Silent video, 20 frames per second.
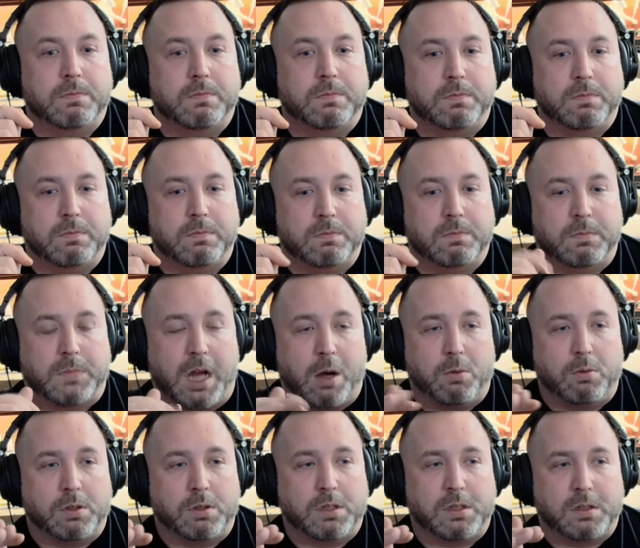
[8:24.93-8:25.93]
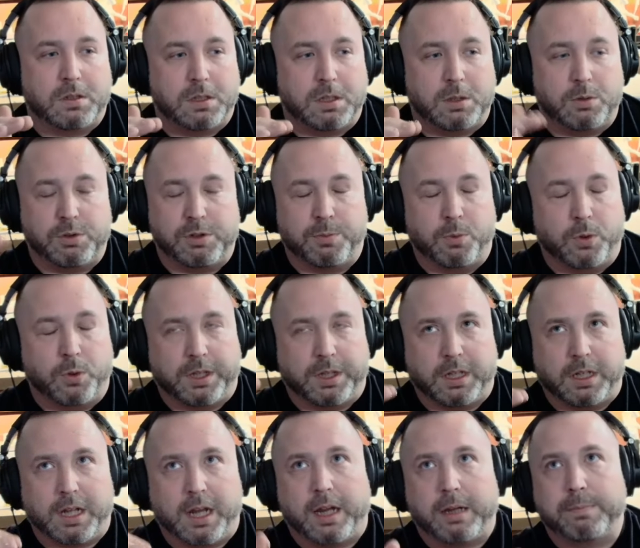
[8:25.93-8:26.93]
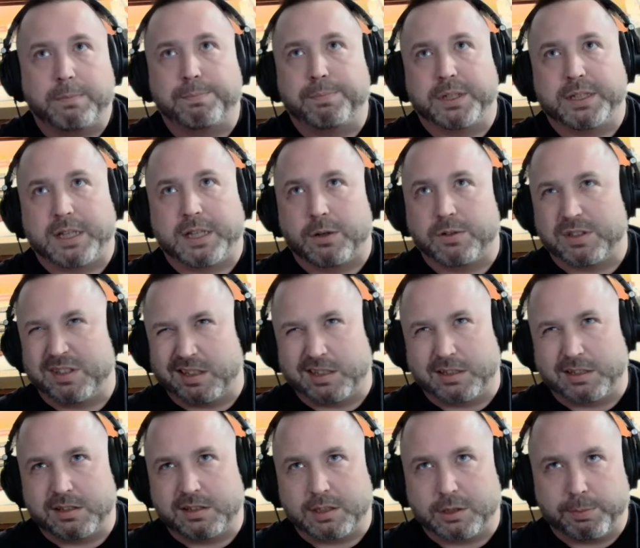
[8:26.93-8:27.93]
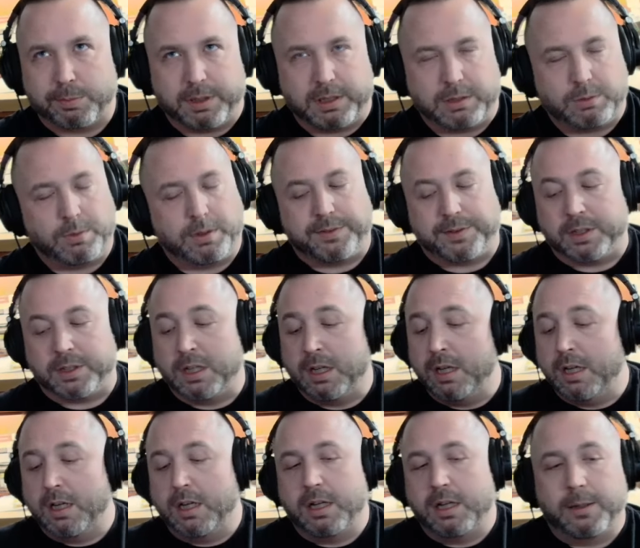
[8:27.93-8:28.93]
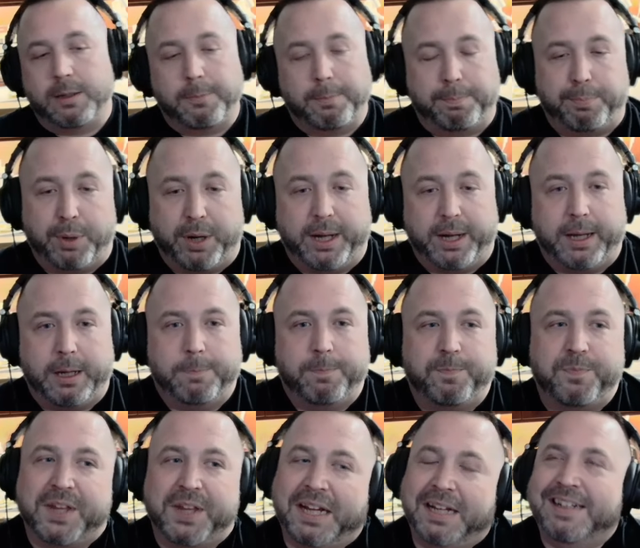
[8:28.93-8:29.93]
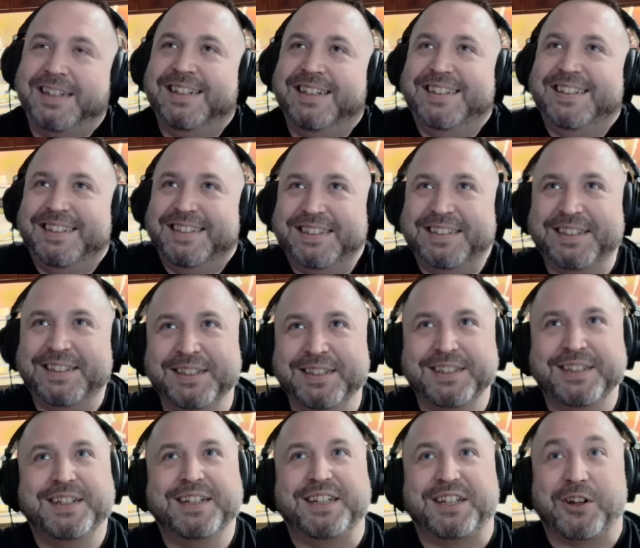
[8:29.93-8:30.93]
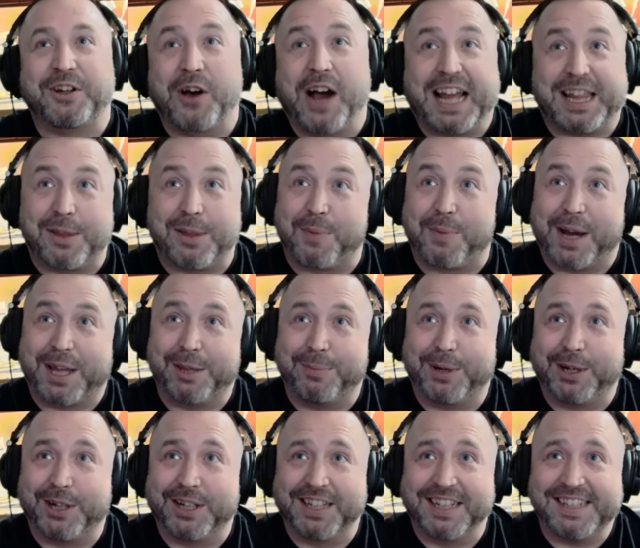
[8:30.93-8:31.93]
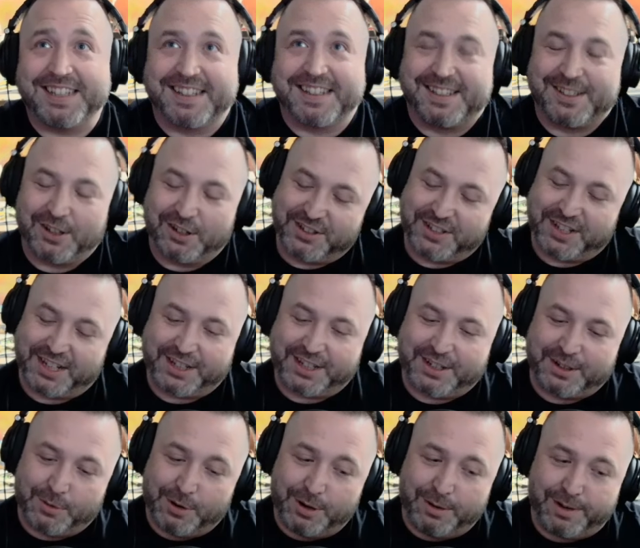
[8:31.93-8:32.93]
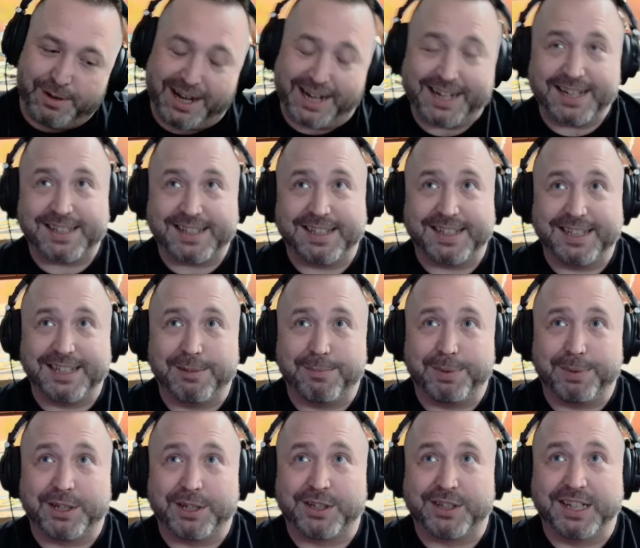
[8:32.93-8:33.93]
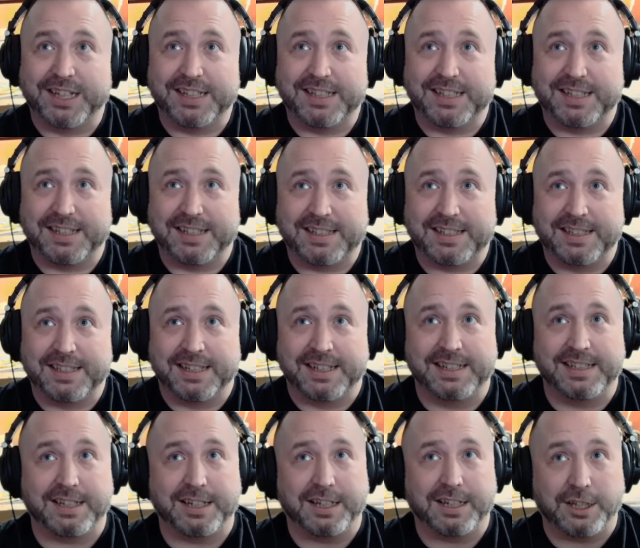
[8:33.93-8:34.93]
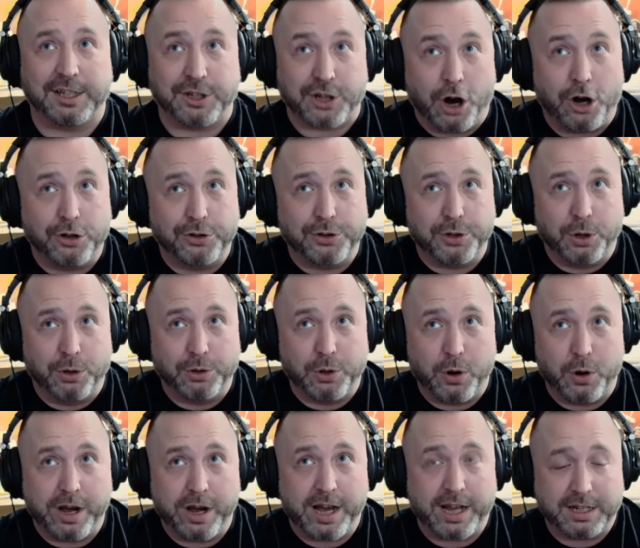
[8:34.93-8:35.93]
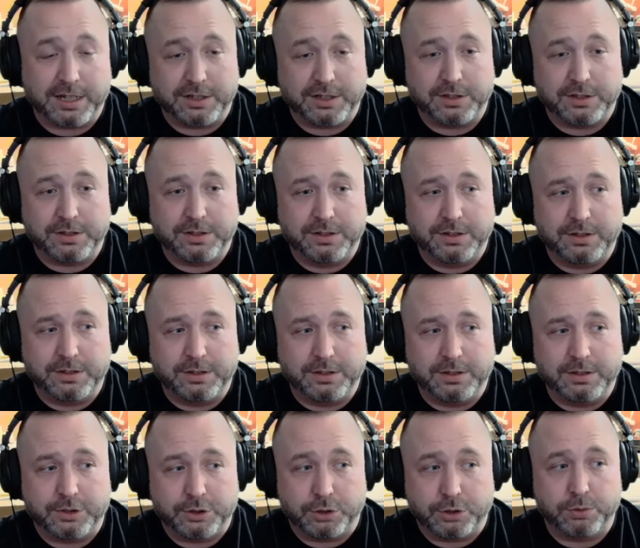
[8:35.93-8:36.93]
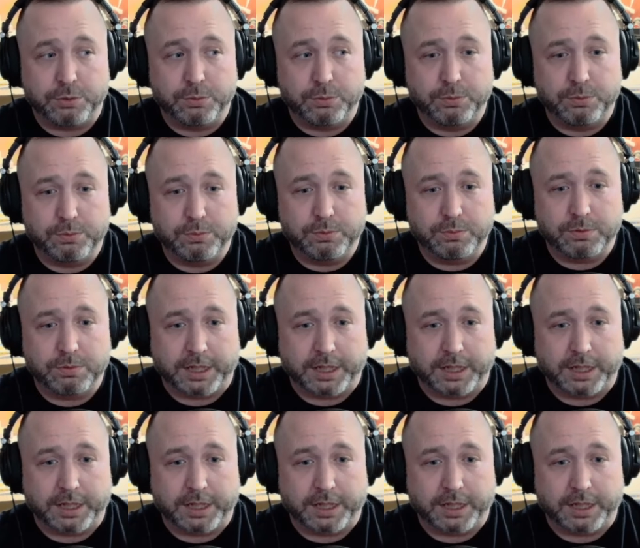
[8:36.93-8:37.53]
It was more than that, but that was like sticker price, whatever. But I had to buy the bigger lenses, so I was like, well, I guess I need the bigger lenses since y'all don't know how to do like